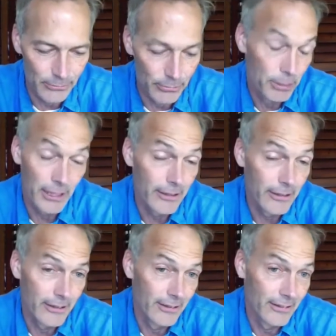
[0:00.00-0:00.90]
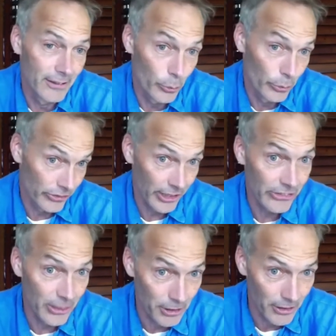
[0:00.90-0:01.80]
played it, and the quintet
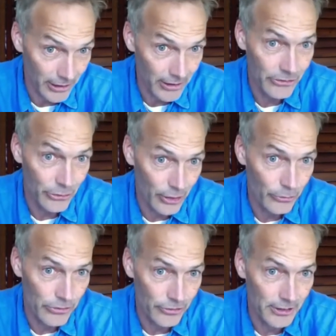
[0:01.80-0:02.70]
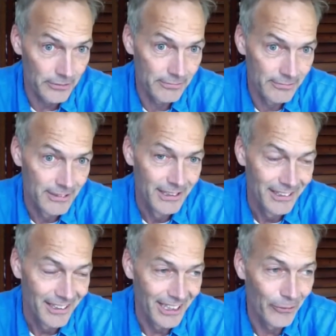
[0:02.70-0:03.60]
seemed to like it, so that was fun.
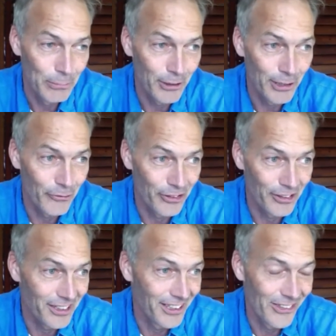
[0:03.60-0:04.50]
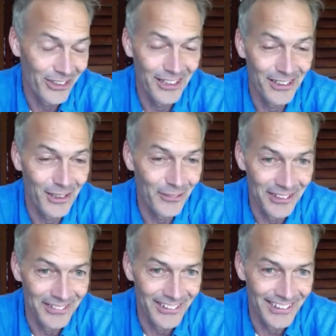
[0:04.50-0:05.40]
And then we played it for the kids, and they loved
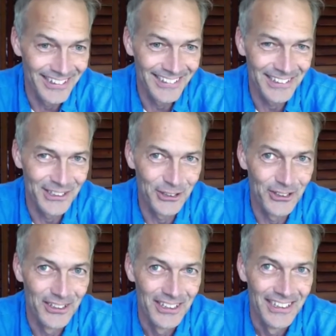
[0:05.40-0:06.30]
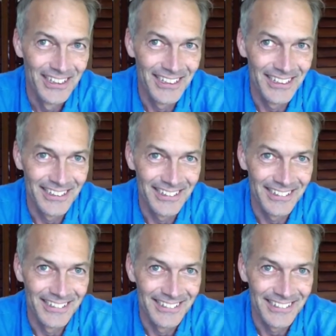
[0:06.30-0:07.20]
it, right? So,
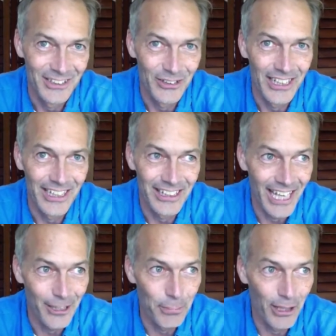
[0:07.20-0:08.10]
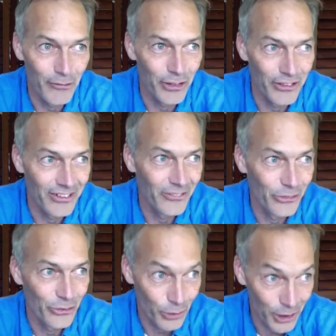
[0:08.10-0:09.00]
it had the added benefit of
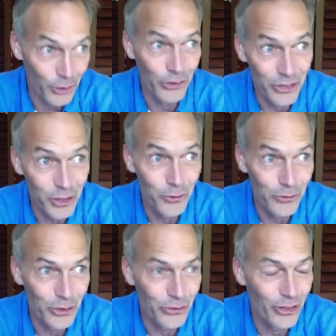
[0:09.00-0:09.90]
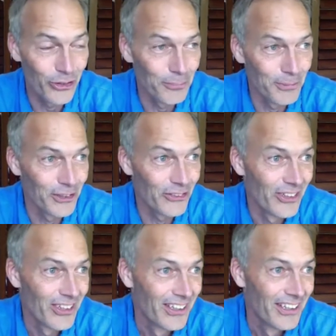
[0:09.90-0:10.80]
some really good tunes, so it was hard to miss.
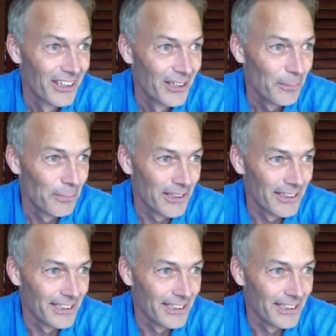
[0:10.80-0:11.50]
But